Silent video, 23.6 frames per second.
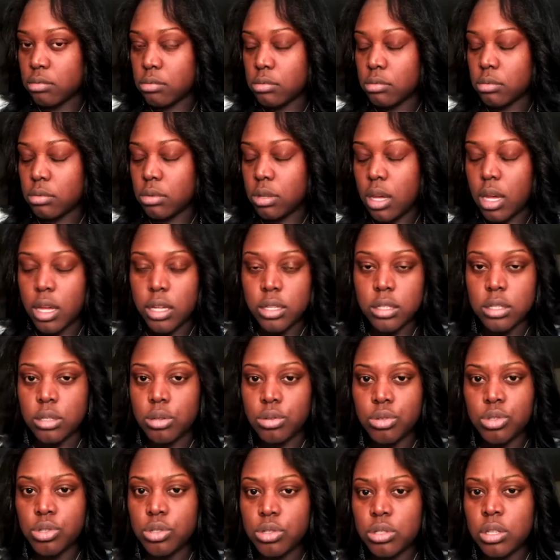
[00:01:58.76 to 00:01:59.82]
cut
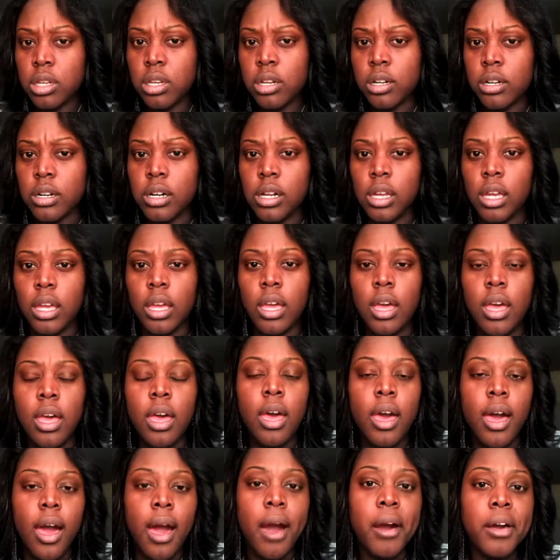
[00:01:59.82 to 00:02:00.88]
Social Security?
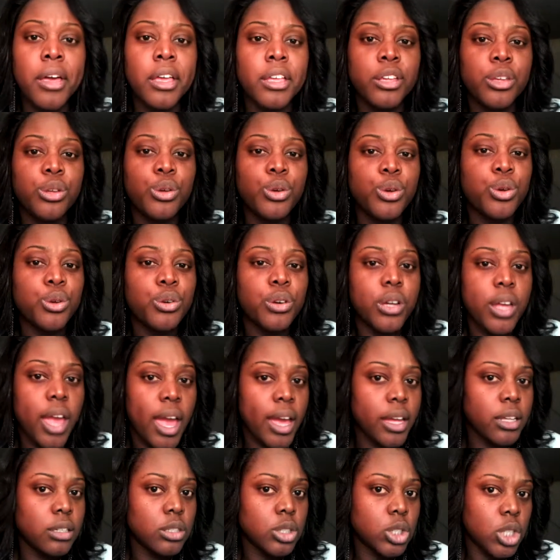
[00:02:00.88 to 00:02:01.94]
How can you
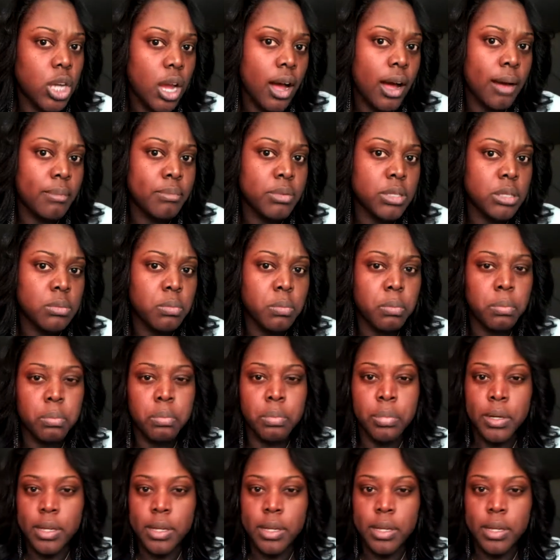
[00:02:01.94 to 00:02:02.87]
create jobs but